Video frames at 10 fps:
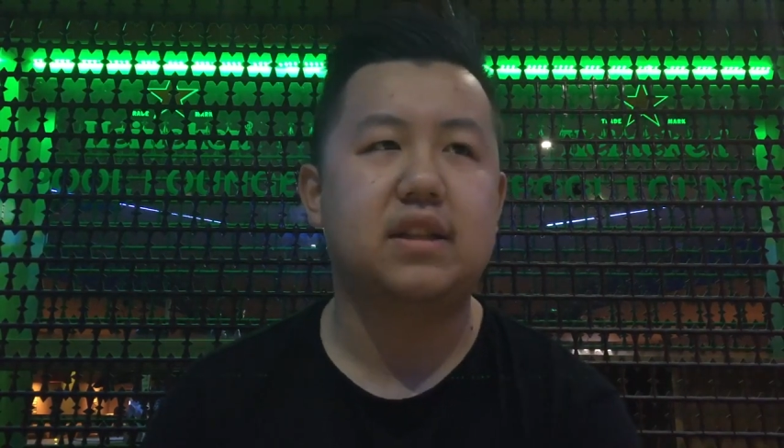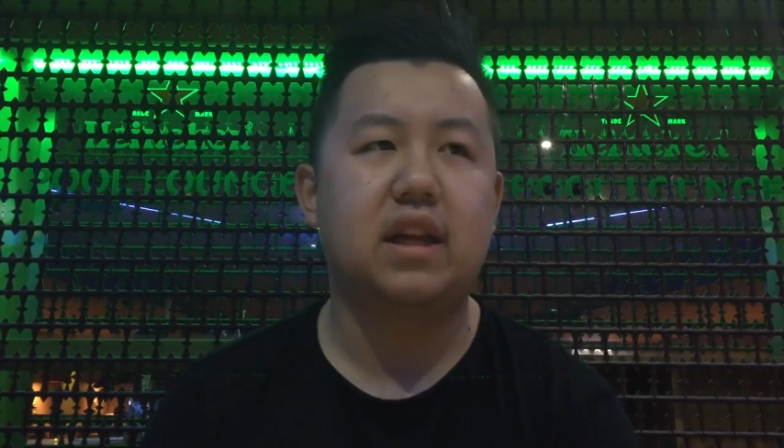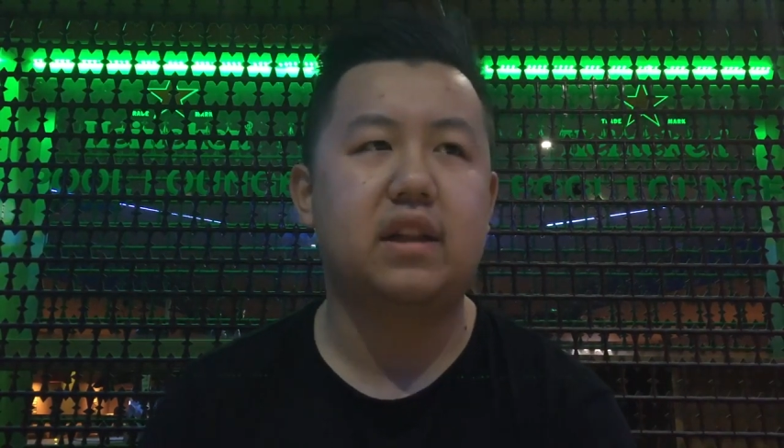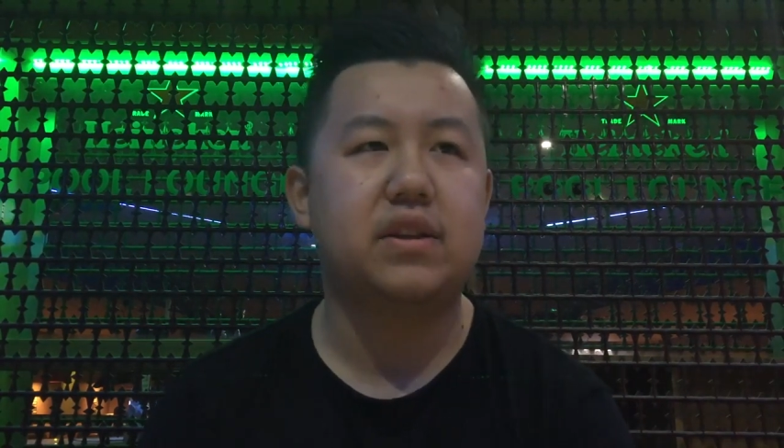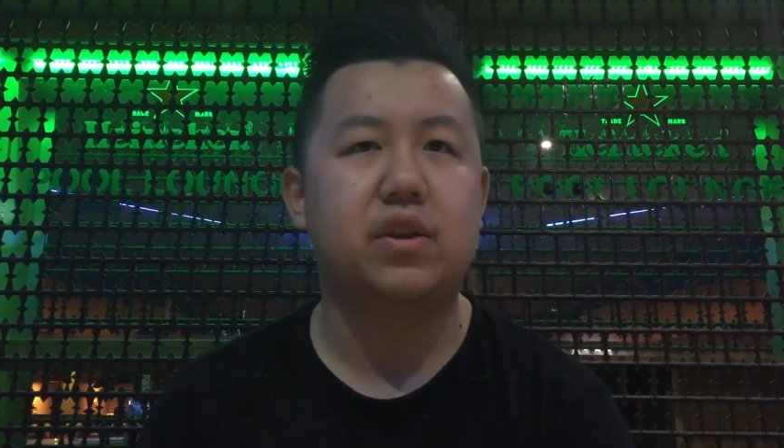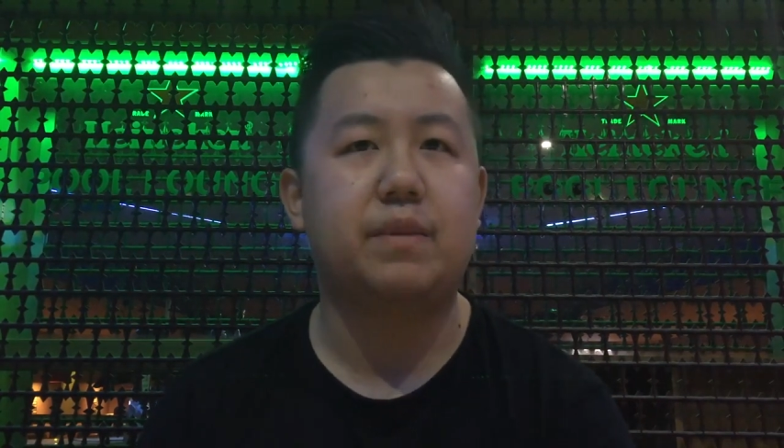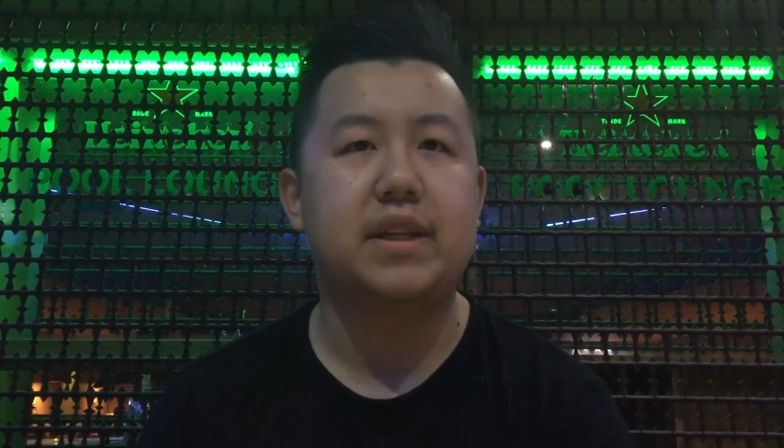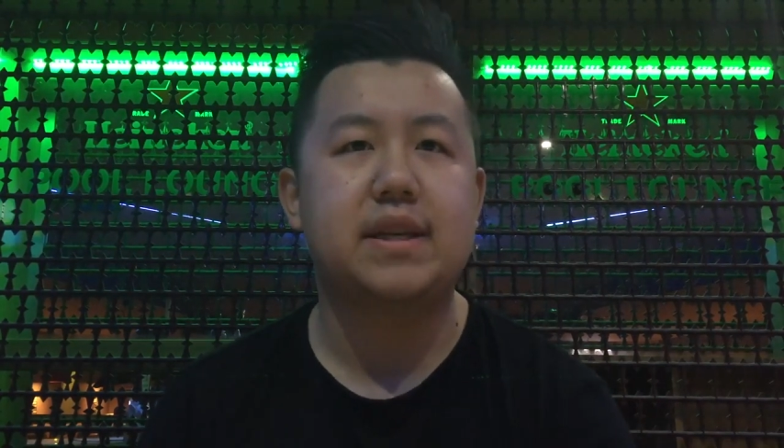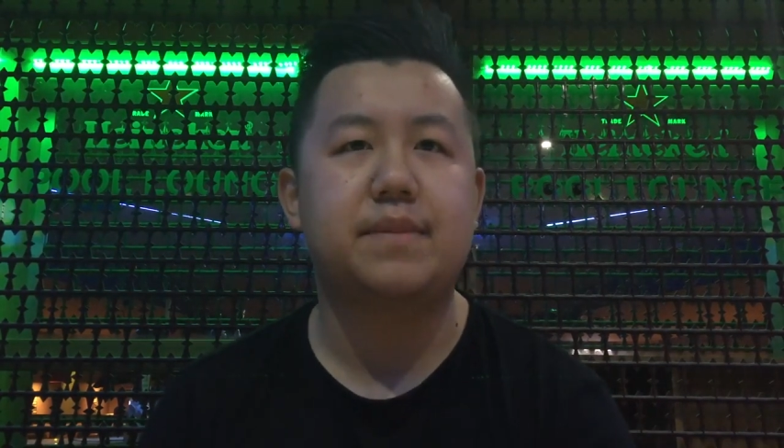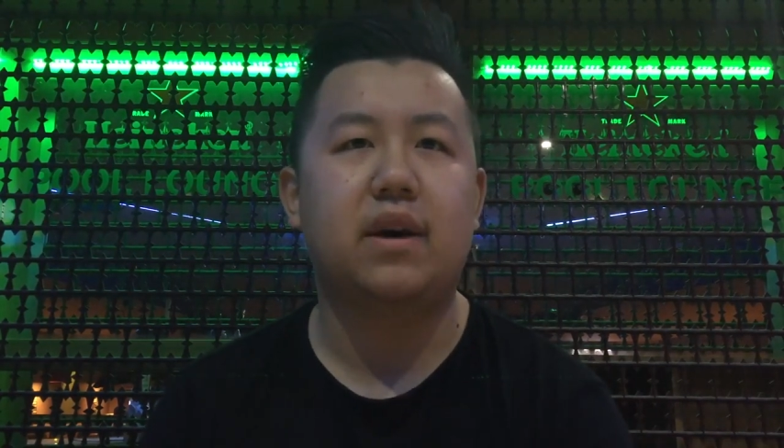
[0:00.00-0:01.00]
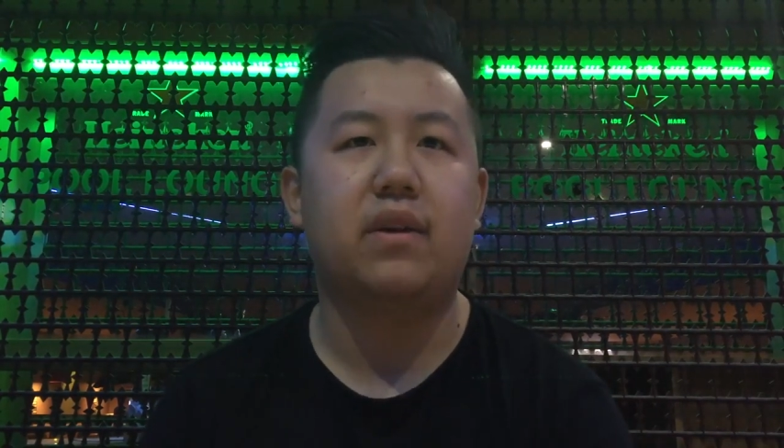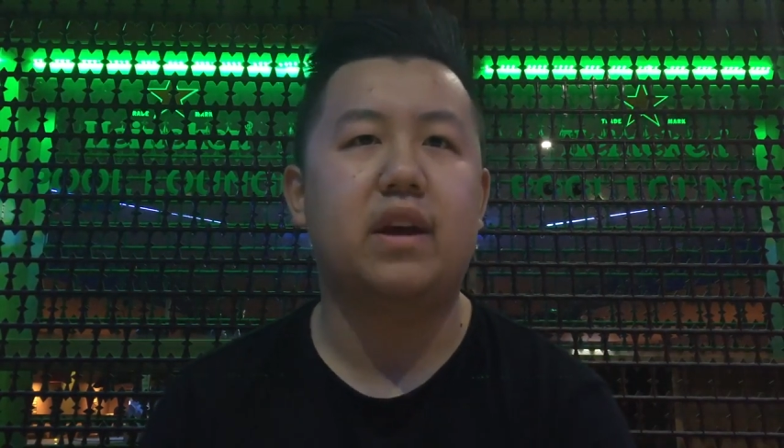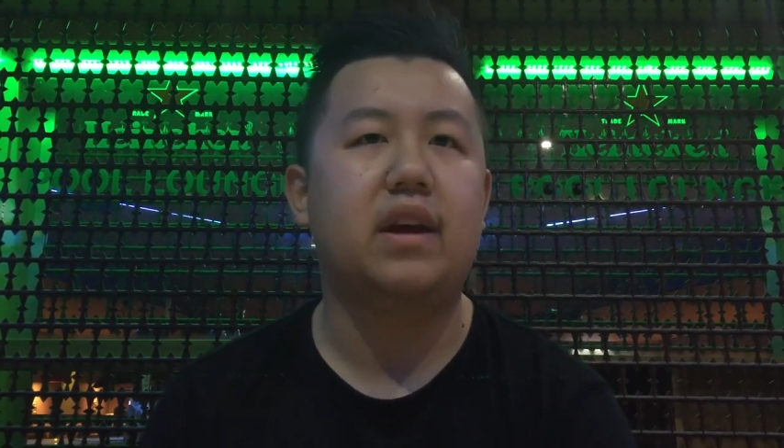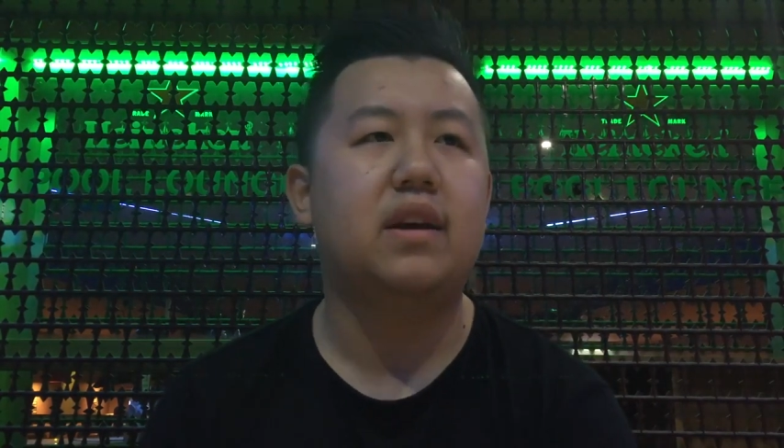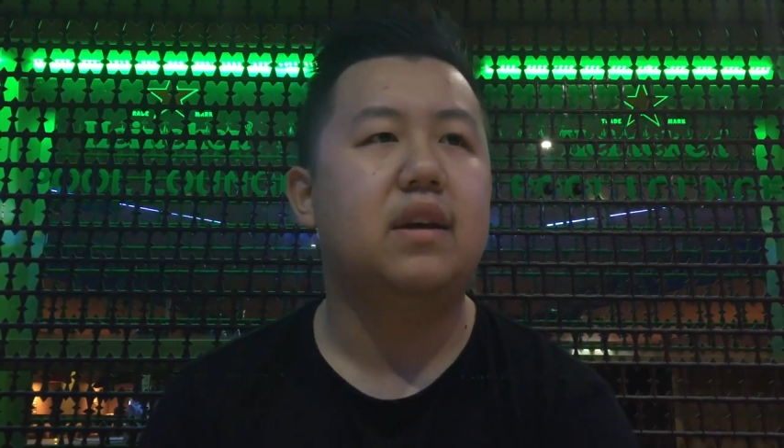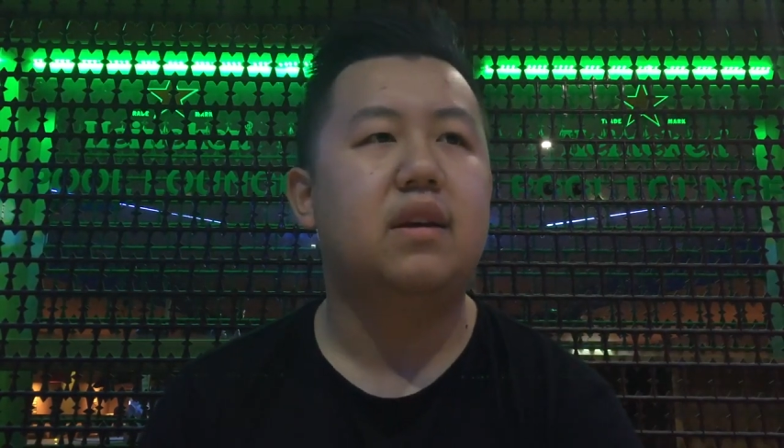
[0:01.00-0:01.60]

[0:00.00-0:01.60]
It's like there's so many tips out there,